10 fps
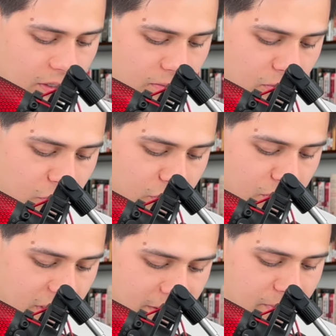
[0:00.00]

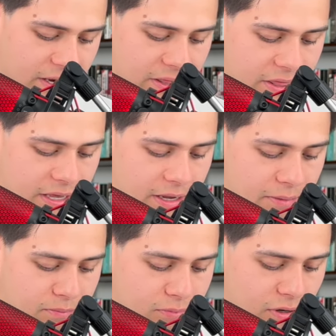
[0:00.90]
multiplied by the
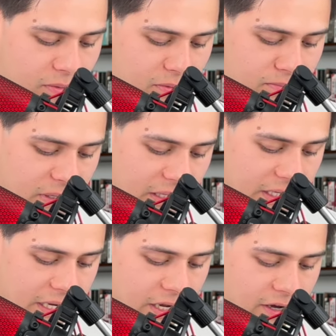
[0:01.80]

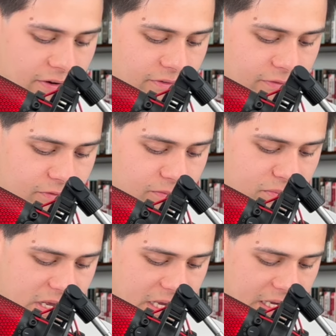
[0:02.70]
probability of
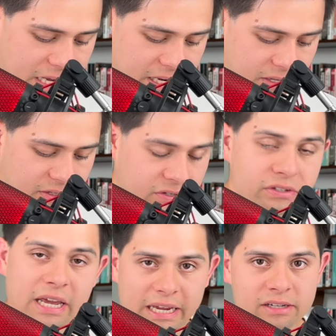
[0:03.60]
being in the
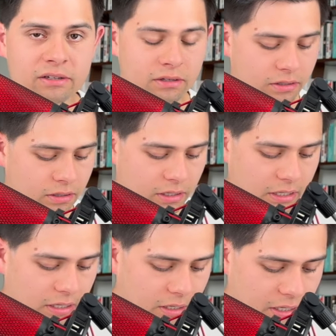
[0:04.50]
state
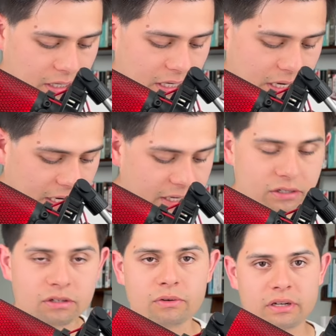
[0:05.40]

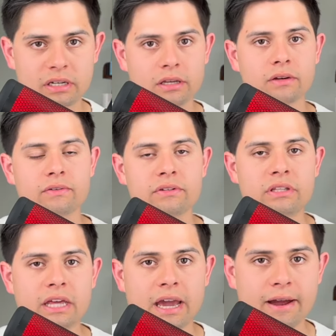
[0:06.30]
is going to give us
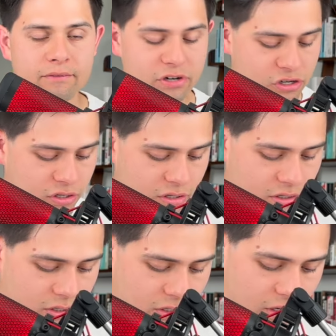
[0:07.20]
the average
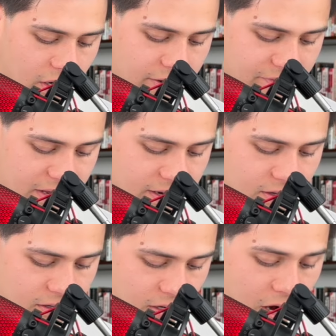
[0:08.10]
of that
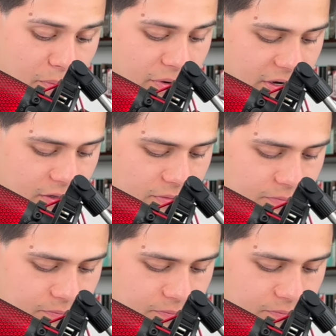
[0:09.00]
operator.